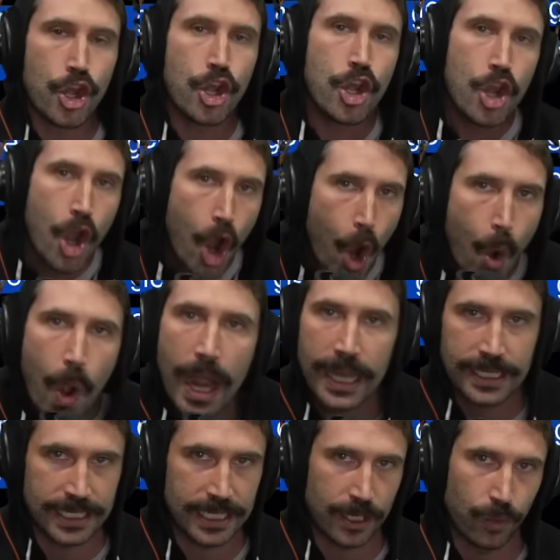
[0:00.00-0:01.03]
no
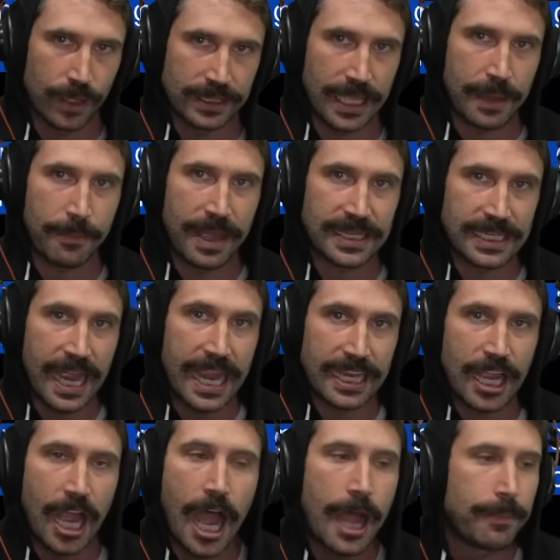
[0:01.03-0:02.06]
idea what they meant. I
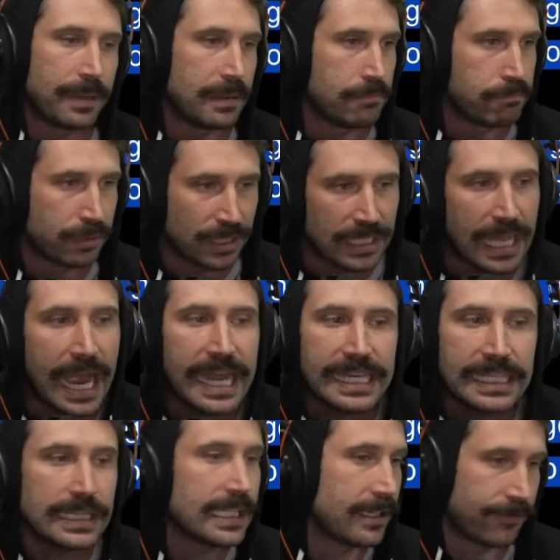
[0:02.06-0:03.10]
copied
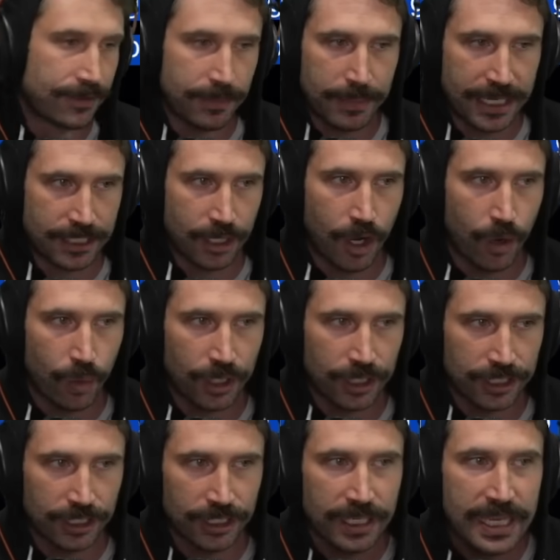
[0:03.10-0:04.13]
blindly from my
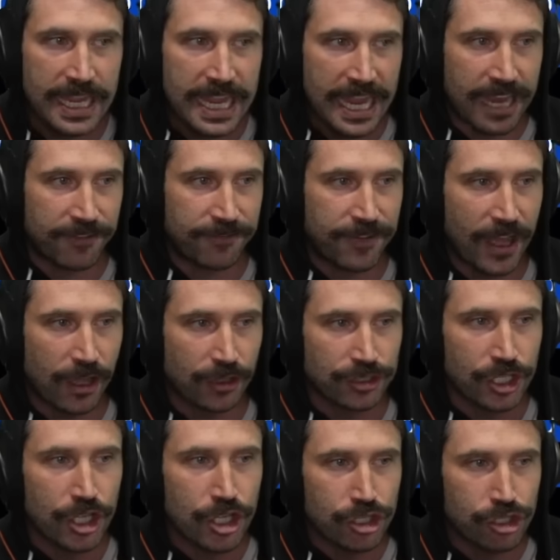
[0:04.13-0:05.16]
coworker. It
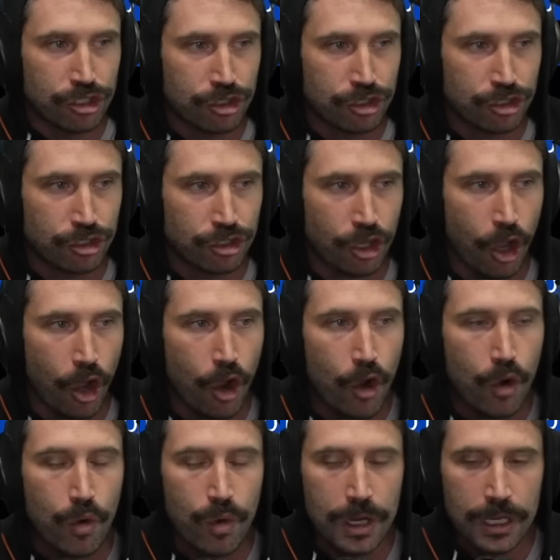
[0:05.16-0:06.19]
felt
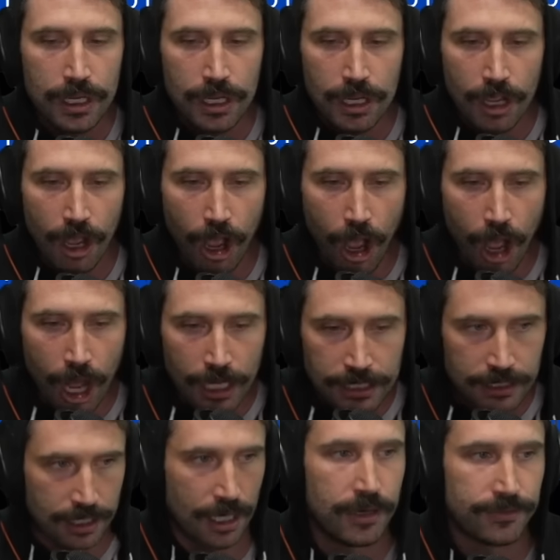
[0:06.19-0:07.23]
so
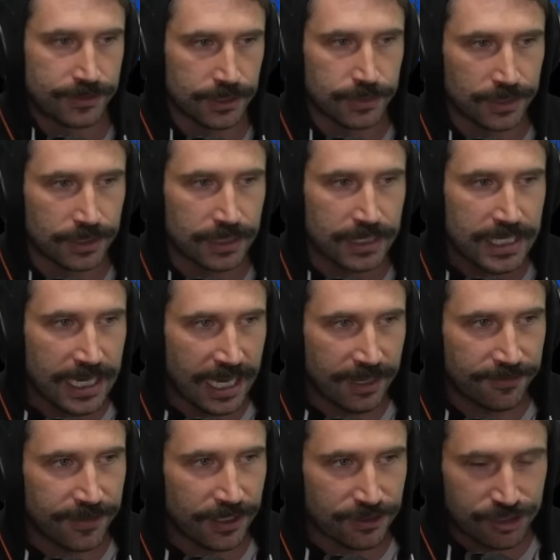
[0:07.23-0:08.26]
uncomfortable. It
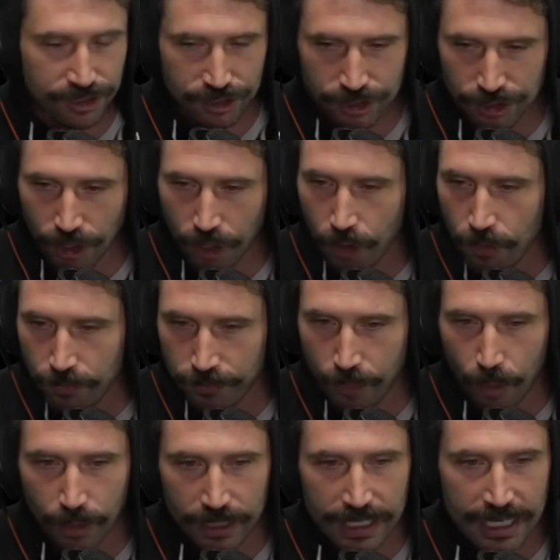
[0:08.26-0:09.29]
felt so
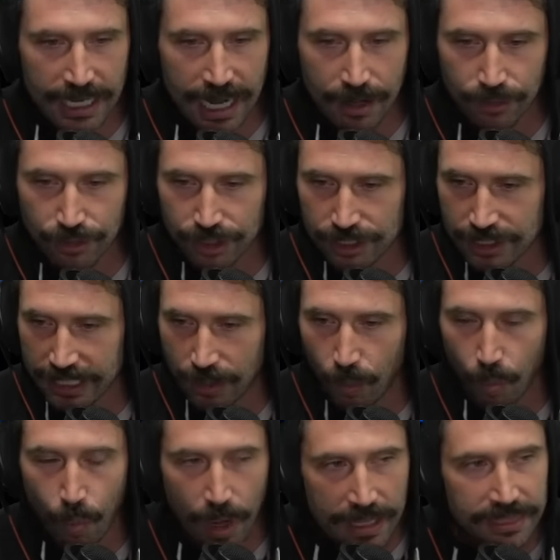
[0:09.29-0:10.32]
foreign, and I was just like,
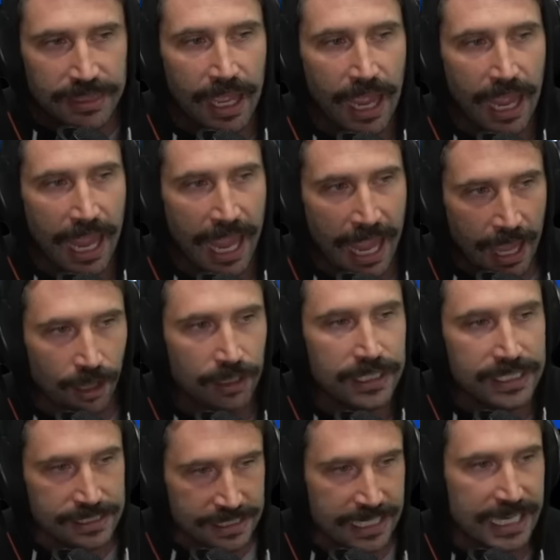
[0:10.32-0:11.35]
"What the hell
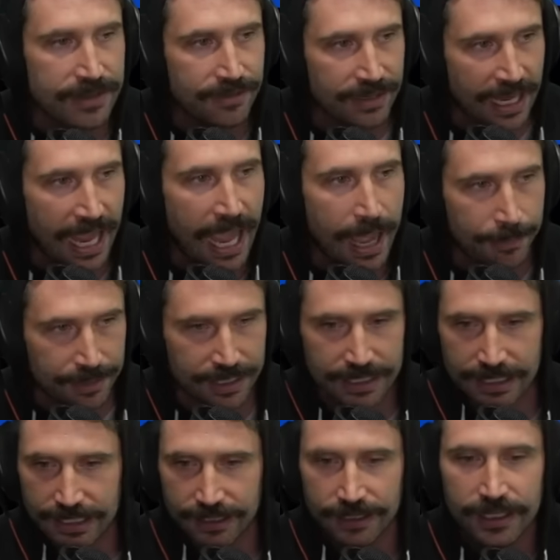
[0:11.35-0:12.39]
is even happening
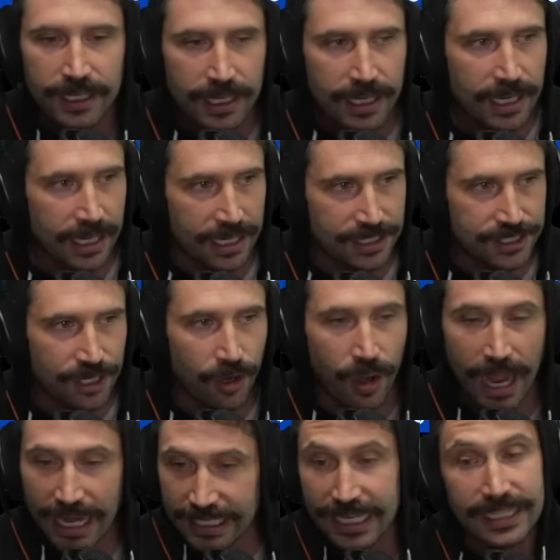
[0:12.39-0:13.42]
here?" And so
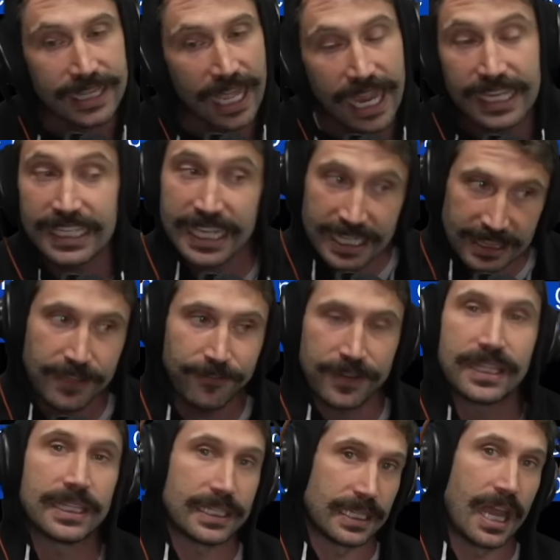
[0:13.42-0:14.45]
I get, I get the
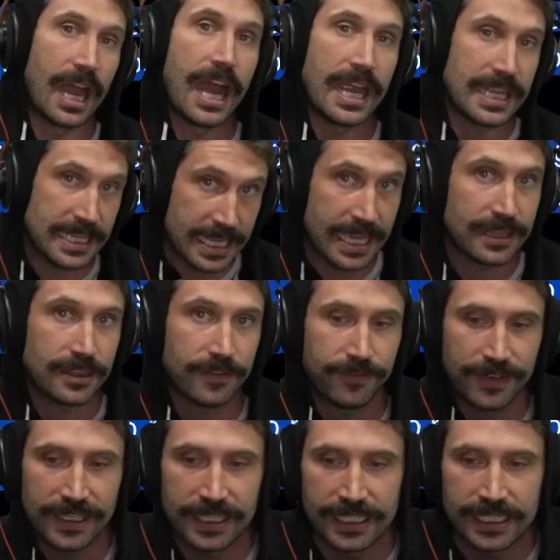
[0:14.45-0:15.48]
feeling, I get the
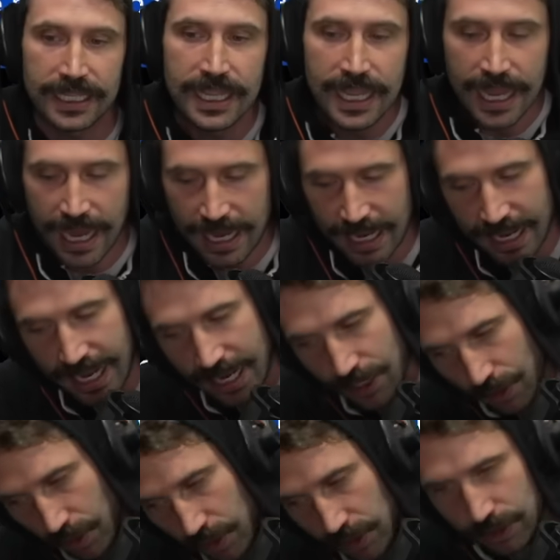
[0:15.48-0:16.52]
feeling, and I had a
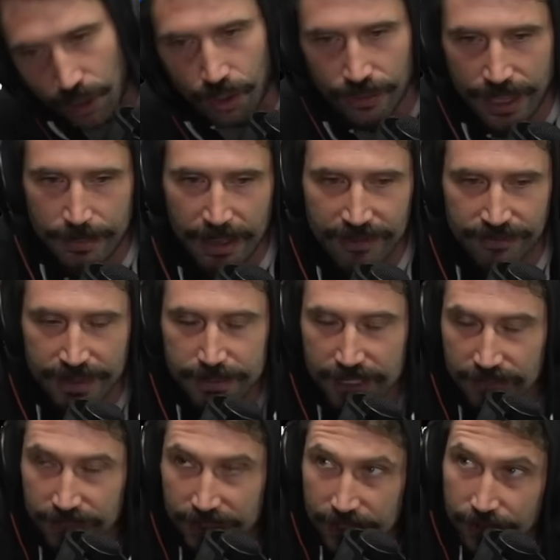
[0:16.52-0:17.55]
whole goal that my Vim
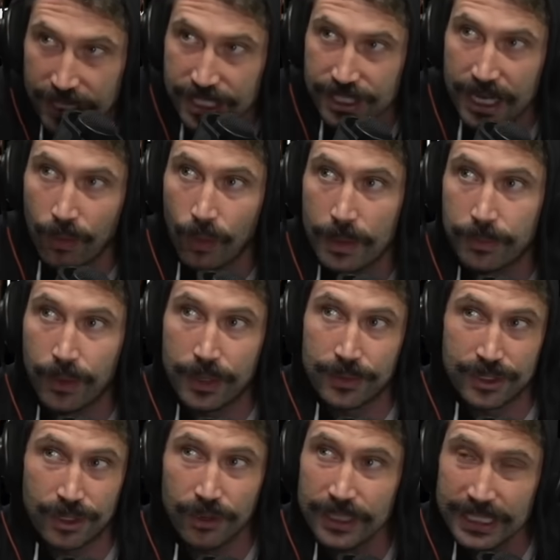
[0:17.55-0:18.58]
configuration at one point
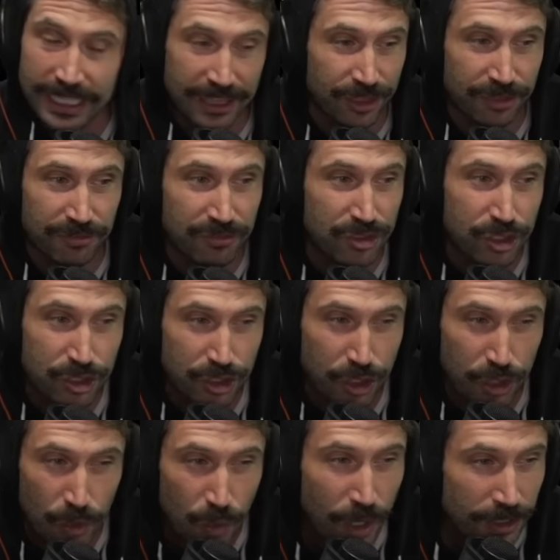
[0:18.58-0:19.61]
was only like
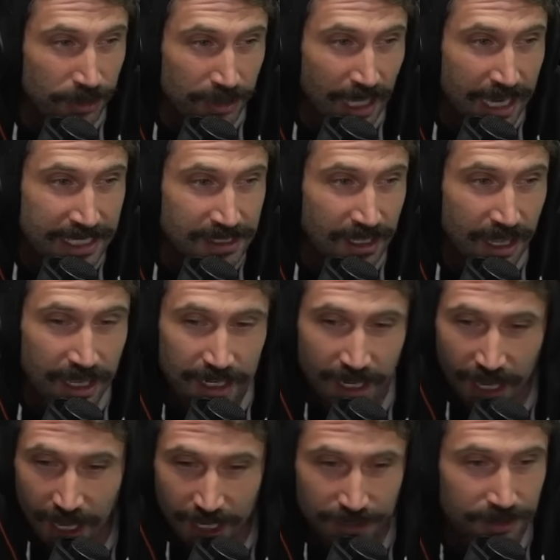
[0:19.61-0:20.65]
200 lines long,
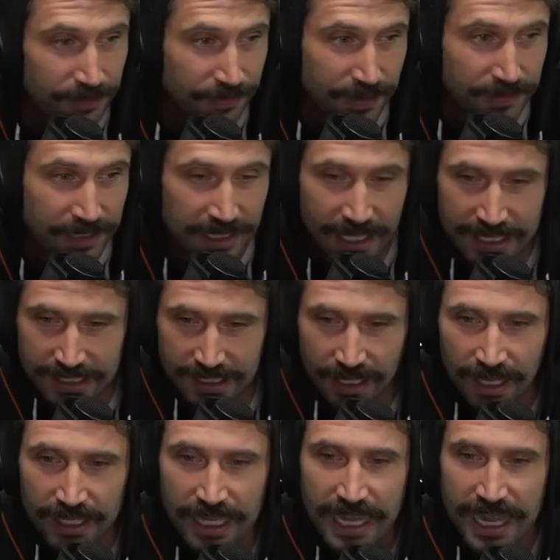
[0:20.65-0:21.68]
150 lines
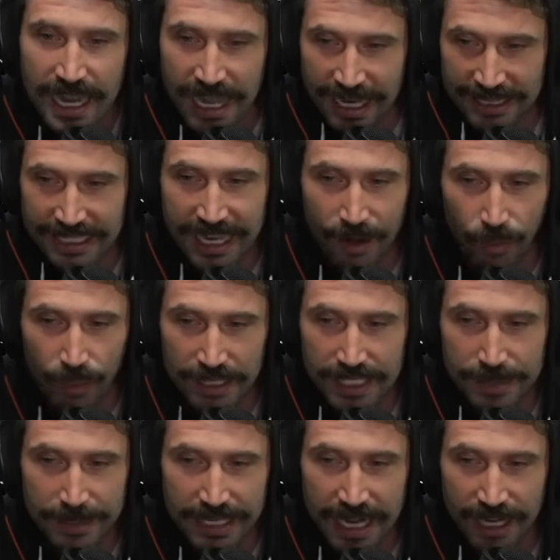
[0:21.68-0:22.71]
long. I think at one
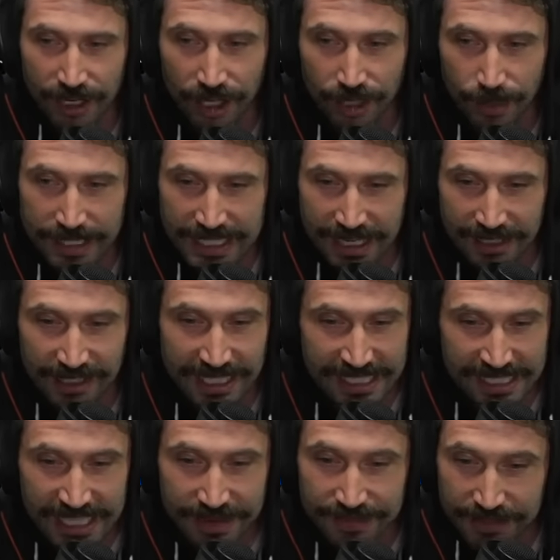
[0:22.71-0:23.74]
time I got it all the way down to like
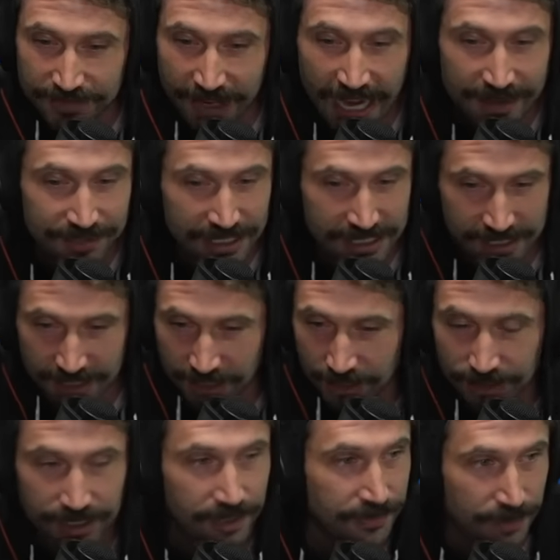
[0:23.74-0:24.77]
75, and this
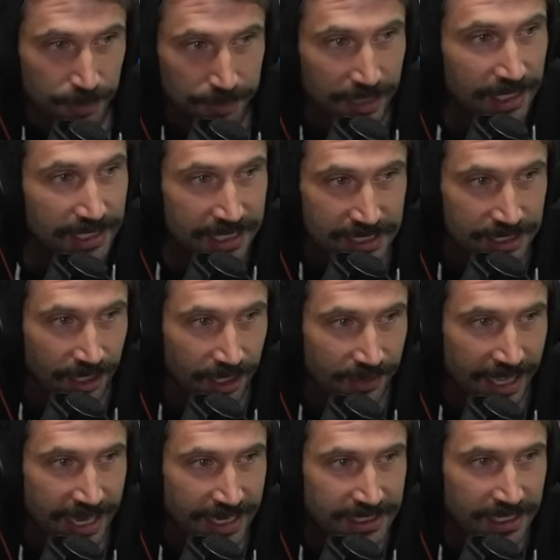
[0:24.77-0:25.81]
included a few plugins and all
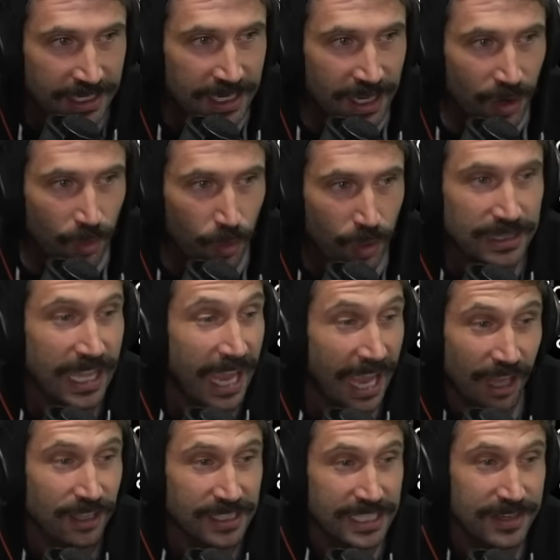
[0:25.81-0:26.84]
that. What the
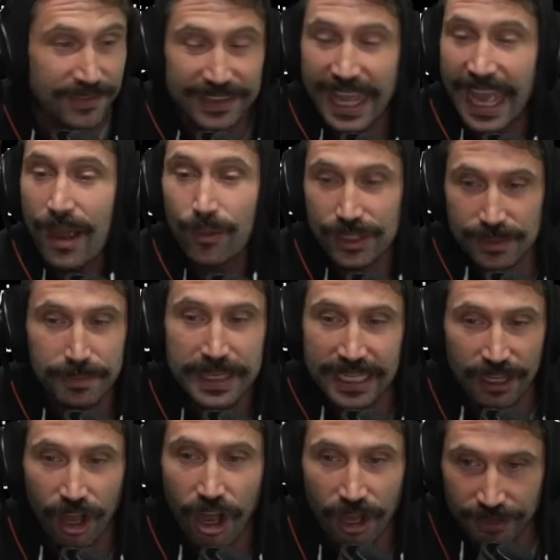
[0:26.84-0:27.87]
hell is even that? Was
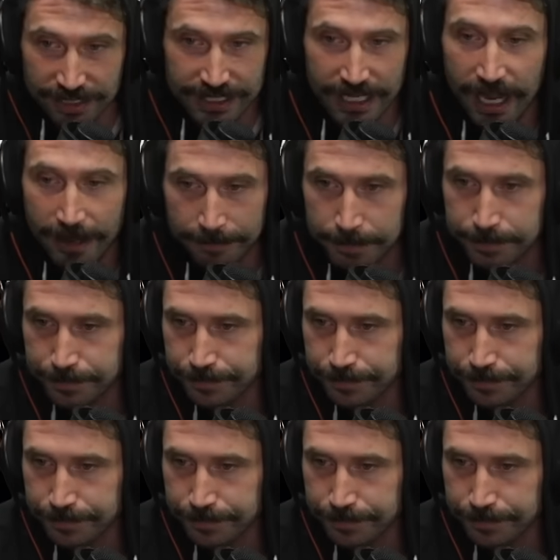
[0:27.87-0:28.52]
me all the time.